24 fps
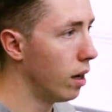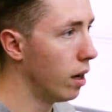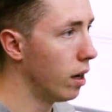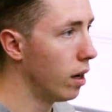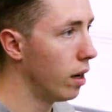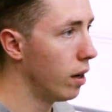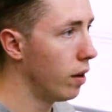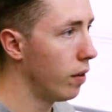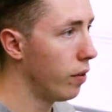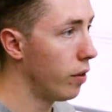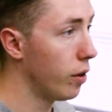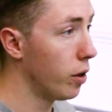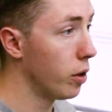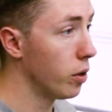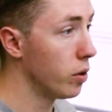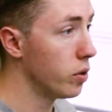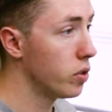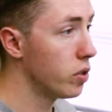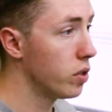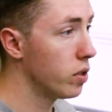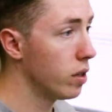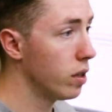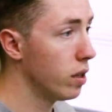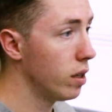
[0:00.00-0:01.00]

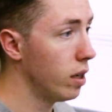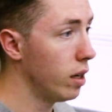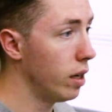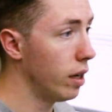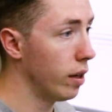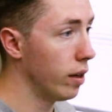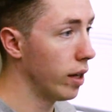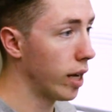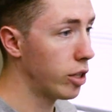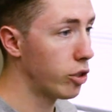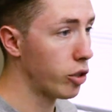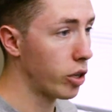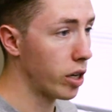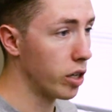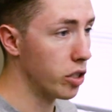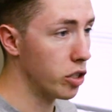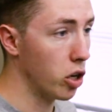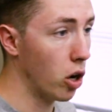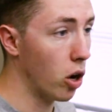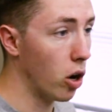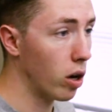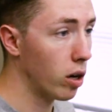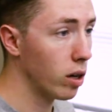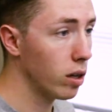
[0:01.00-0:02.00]
There's an electric
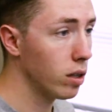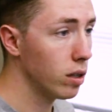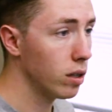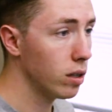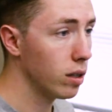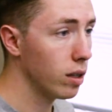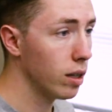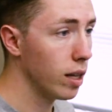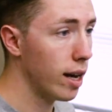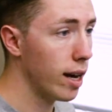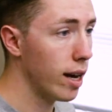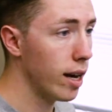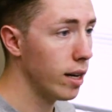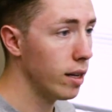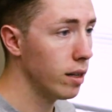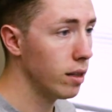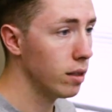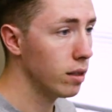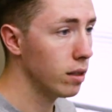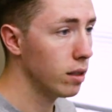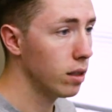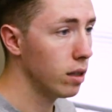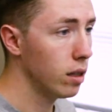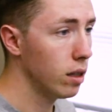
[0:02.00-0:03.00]
guitar
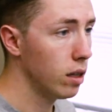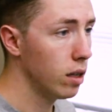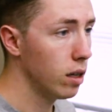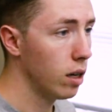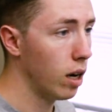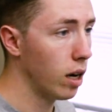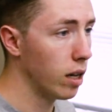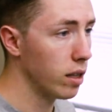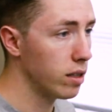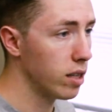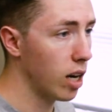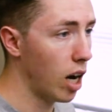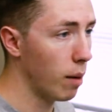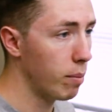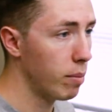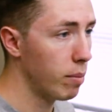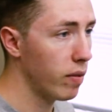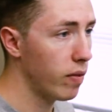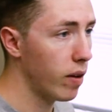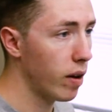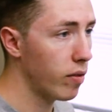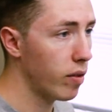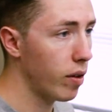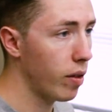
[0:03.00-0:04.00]
line on top
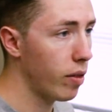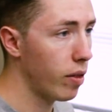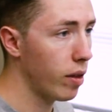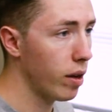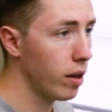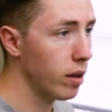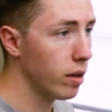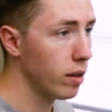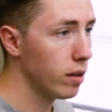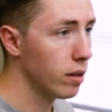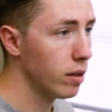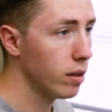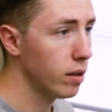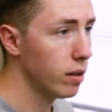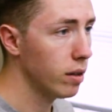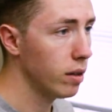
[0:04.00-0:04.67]
of everything.